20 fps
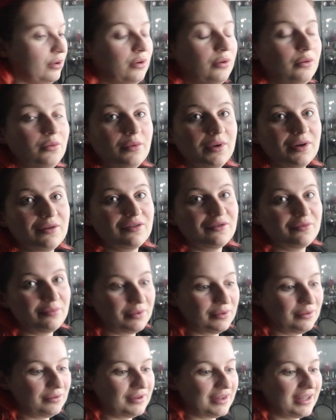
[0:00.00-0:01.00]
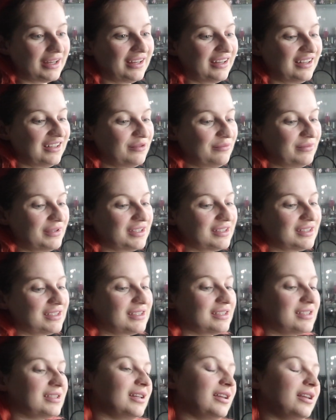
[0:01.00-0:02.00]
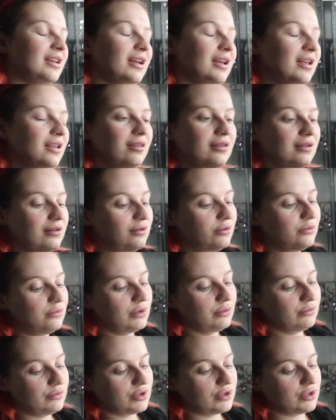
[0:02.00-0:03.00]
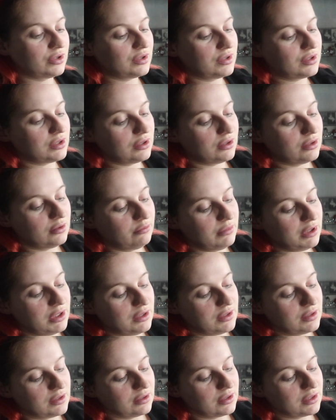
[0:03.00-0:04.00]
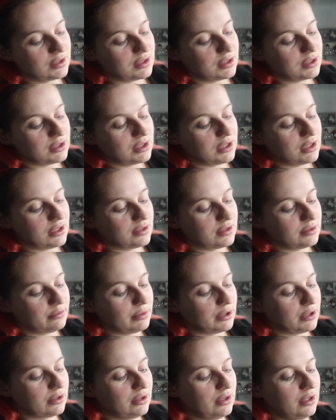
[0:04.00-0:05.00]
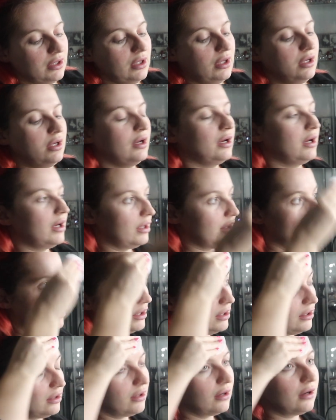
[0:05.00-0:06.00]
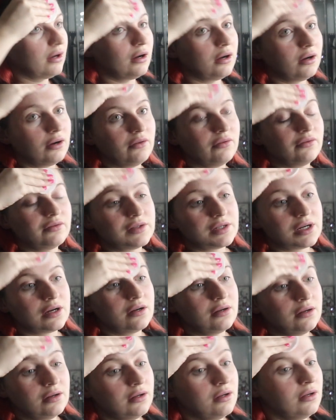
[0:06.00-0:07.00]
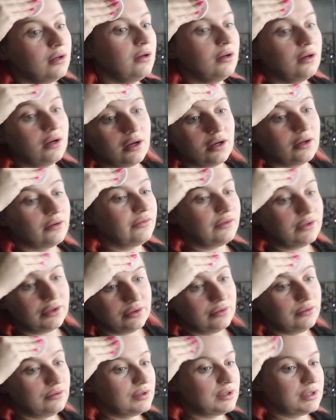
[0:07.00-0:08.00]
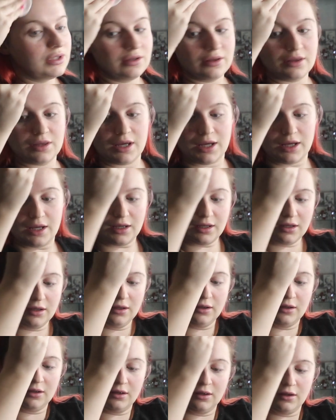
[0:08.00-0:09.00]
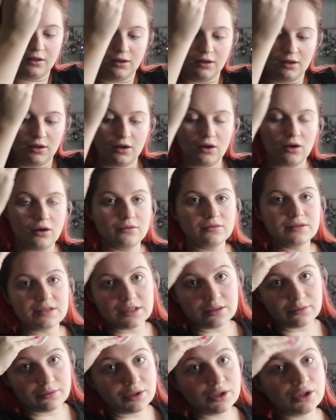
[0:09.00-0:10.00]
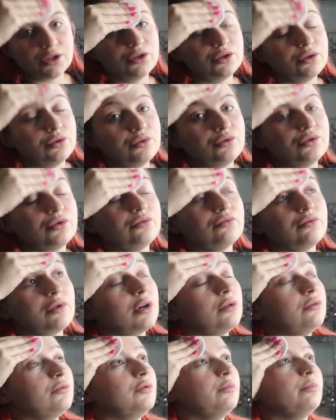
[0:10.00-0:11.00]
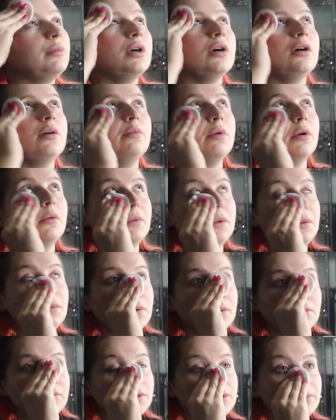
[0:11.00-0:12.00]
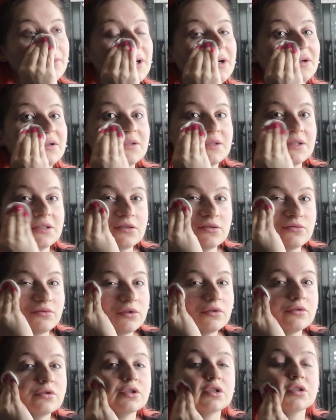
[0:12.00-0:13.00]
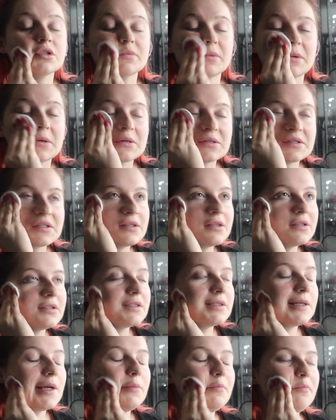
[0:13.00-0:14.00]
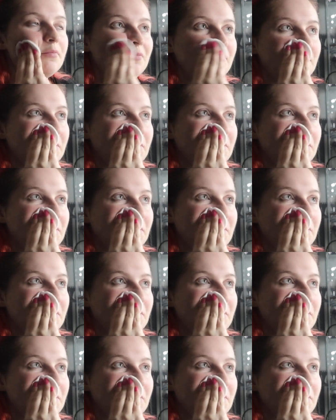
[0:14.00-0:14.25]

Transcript: where I've bought that Elemis, as I say, the little one was just the mini size to test, but I think after I've used that, obviously I'm going to use the rose, but I probably won't repurchase the rose just because of the scent.